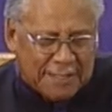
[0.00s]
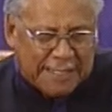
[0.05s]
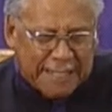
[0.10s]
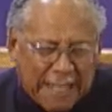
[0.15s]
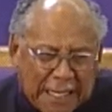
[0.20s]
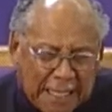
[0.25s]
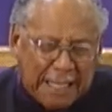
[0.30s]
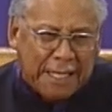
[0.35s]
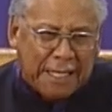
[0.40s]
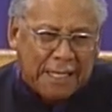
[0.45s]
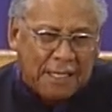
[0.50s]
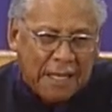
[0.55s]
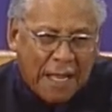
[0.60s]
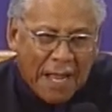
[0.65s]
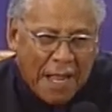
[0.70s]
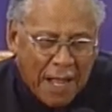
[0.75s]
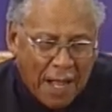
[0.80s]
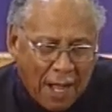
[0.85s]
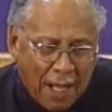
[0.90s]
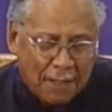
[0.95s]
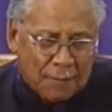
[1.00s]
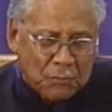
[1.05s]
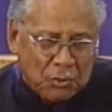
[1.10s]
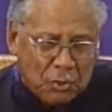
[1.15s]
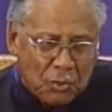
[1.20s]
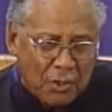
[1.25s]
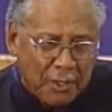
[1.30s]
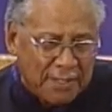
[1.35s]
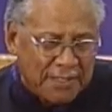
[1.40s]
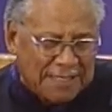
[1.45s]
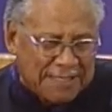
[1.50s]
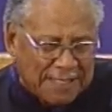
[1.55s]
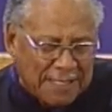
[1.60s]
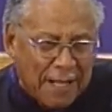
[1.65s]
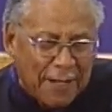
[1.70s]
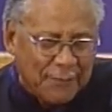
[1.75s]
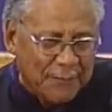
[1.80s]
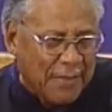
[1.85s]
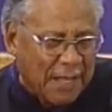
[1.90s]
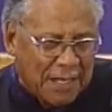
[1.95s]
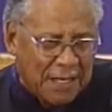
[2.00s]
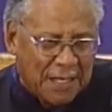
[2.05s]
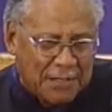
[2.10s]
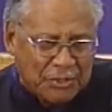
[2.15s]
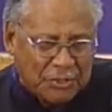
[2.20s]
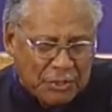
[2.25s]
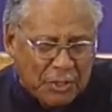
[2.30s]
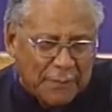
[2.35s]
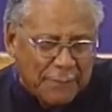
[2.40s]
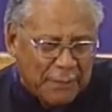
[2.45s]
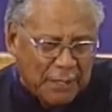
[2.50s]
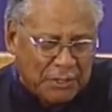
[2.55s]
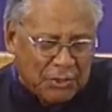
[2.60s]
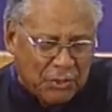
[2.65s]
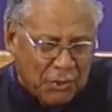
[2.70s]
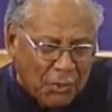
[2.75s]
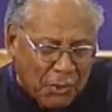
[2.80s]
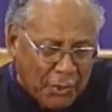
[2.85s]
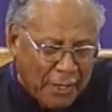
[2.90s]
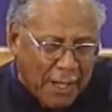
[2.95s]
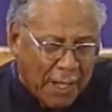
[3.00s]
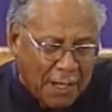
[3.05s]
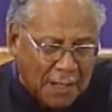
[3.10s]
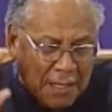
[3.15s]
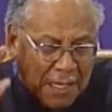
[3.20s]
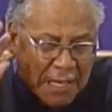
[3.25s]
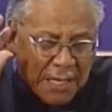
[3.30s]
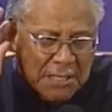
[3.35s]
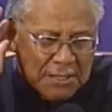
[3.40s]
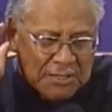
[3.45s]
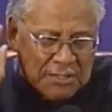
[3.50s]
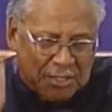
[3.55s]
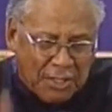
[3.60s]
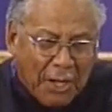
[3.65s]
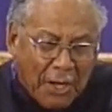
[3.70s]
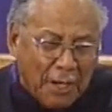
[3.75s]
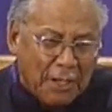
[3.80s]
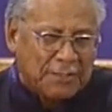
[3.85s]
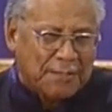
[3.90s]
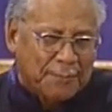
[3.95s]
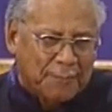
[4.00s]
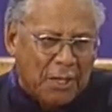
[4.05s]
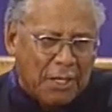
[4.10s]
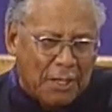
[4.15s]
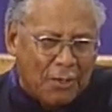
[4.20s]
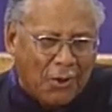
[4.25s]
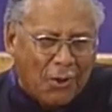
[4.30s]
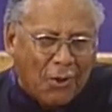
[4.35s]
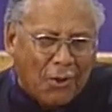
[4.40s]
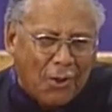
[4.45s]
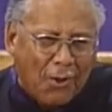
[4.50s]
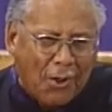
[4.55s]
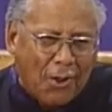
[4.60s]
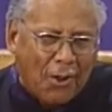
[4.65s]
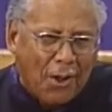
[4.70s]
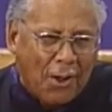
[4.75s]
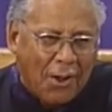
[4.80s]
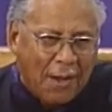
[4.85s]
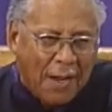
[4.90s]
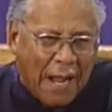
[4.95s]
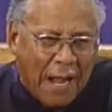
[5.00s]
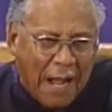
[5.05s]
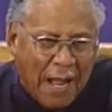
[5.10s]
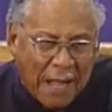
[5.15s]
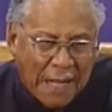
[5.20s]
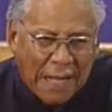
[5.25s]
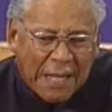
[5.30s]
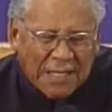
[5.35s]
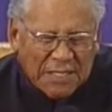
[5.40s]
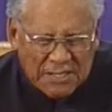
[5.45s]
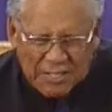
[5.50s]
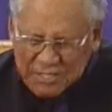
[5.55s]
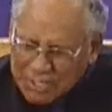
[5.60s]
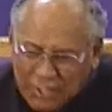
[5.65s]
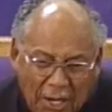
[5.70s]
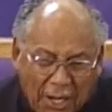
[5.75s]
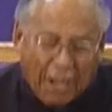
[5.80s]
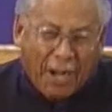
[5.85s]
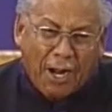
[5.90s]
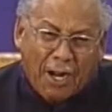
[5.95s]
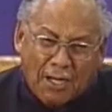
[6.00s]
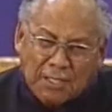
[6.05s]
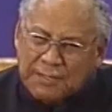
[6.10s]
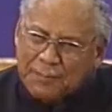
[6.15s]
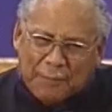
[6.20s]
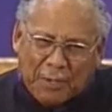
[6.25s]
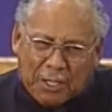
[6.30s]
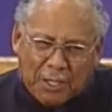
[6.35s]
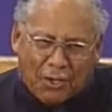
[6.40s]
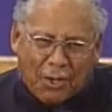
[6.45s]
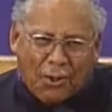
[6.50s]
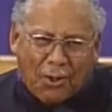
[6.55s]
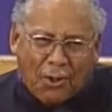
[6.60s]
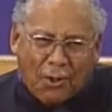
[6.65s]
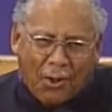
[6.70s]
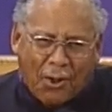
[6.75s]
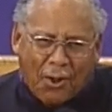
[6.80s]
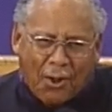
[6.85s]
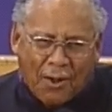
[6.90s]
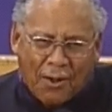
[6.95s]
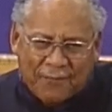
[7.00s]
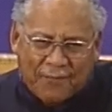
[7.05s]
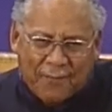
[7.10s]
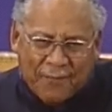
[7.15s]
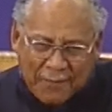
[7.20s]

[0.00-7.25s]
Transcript: deed, I'm doing something that I should be doing. Search me, Lord. Search me, Lord.